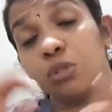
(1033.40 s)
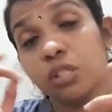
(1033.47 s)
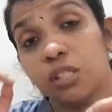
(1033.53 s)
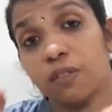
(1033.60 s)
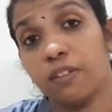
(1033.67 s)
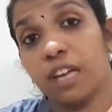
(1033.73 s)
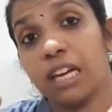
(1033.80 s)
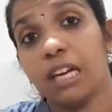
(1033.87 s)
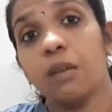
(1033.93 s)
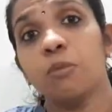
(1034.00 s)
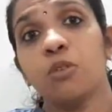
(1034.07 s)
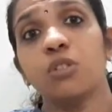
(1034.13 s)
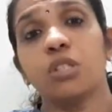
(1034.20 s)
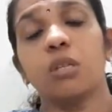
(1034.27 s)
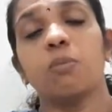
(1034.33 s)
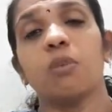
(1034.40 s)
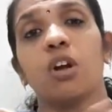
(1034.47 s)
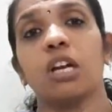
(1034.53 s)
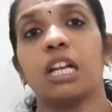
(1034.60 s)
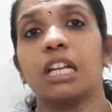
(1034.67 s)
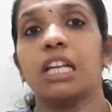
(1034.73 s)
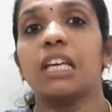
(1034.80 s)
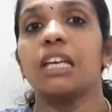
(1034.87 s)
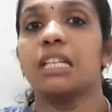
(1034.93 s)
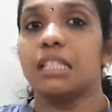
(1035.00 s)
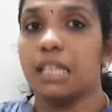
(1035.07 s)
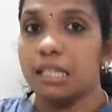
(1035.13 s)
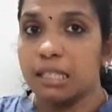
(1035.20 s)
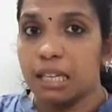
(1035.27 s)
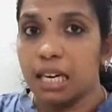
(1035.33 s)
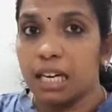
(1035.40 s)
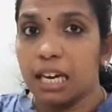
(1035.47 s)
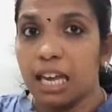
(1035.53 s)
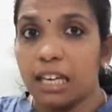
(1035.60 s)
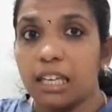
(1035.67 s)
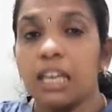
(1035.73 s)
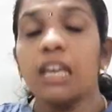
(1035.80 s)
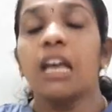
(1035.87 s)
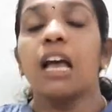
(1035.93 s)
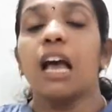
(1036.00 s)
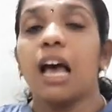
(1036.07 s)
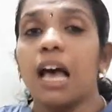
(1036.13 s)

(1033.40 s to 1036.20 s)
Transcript: very most important thing is history taking,